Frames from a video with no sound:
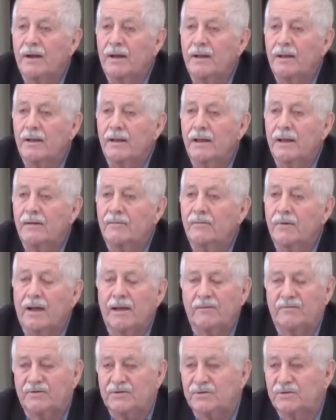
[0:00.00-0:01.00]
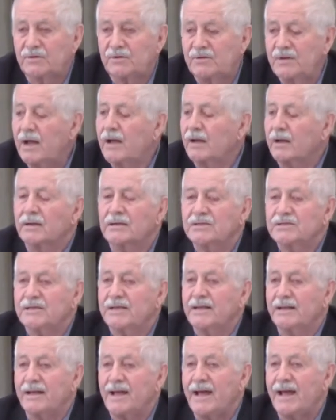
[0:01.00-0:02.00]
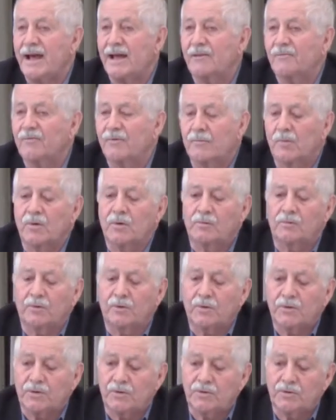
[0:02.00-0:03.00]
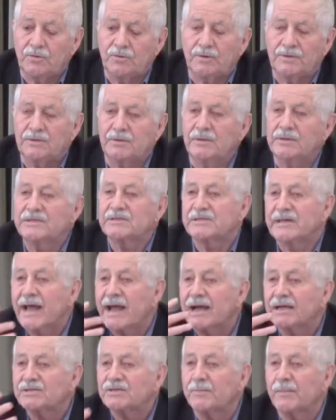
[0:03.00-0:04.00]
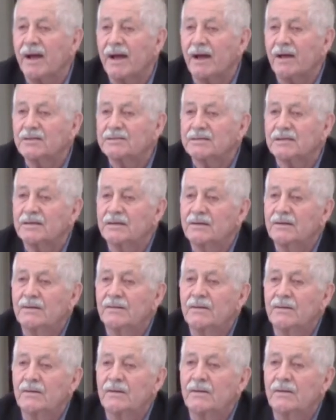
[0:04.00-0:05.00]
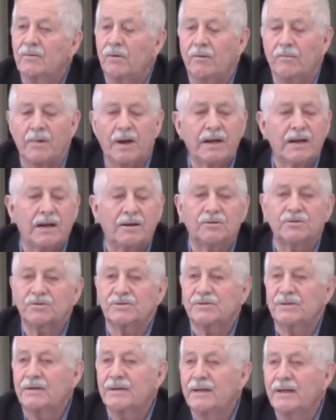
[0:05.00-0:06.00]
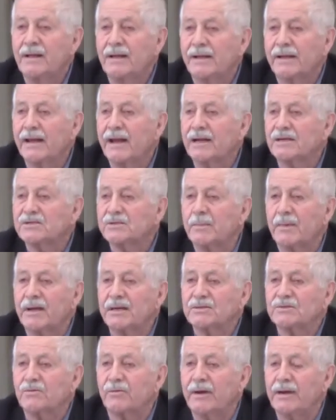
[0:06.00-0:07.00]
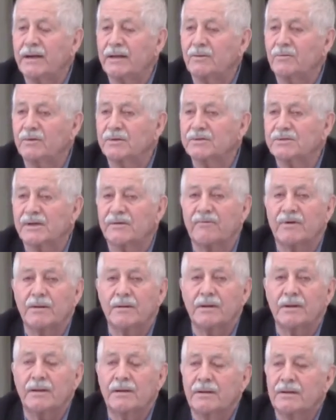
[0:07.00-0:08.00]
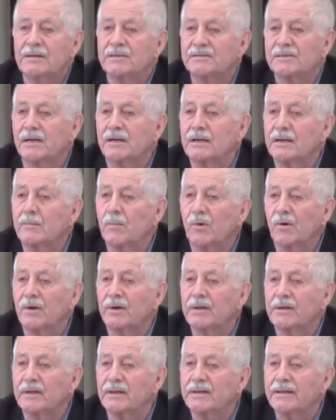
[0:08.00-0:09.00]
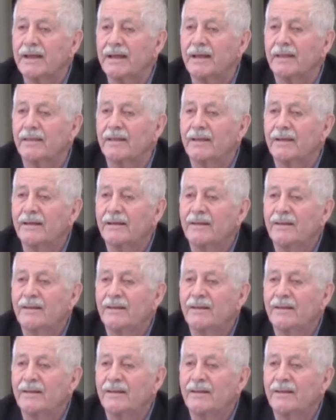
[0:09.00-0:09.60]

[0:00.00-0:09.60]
I, I have I've I've got his tin hat from World War Two and his gas mask. Well, my house gas mask training was every Sunday morning at ten.